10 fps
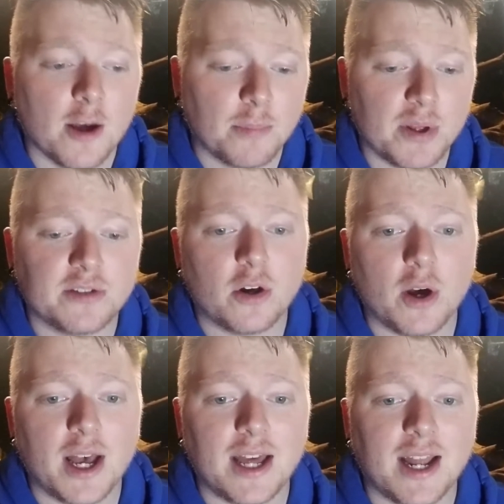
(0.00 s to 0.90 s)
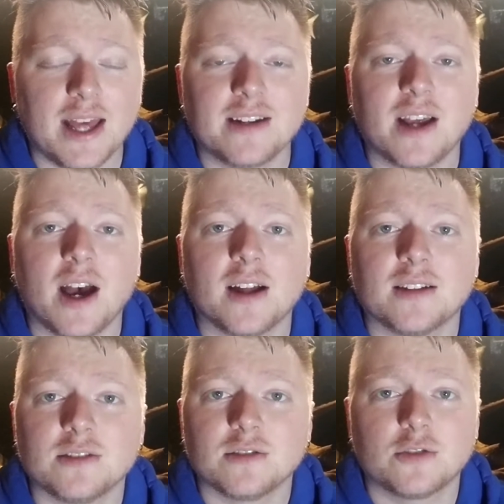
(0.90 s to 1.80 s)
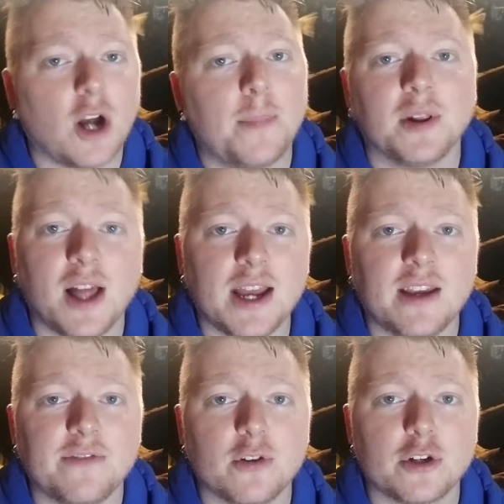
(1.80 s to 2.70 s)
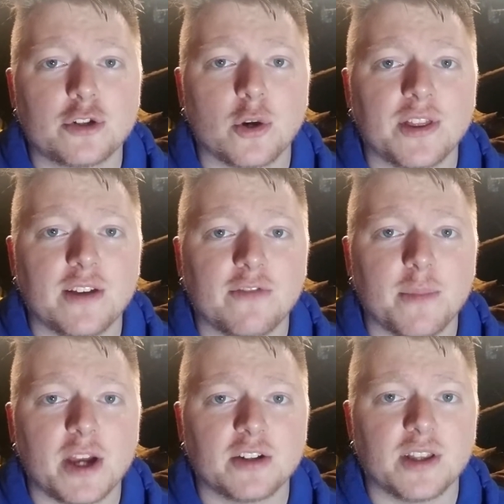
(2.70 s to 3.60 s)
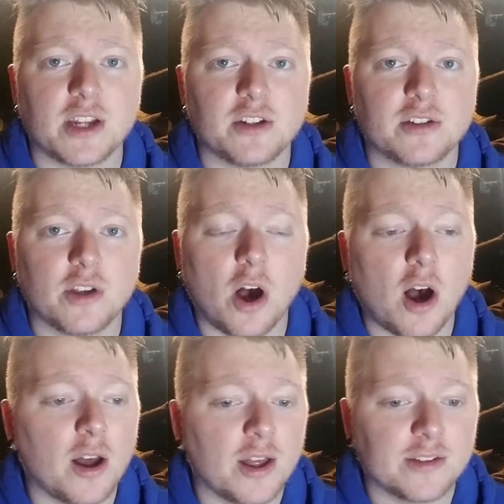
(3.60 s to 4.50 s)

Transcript: Please go ahead and drop a like if you enjoyed the information that you saw.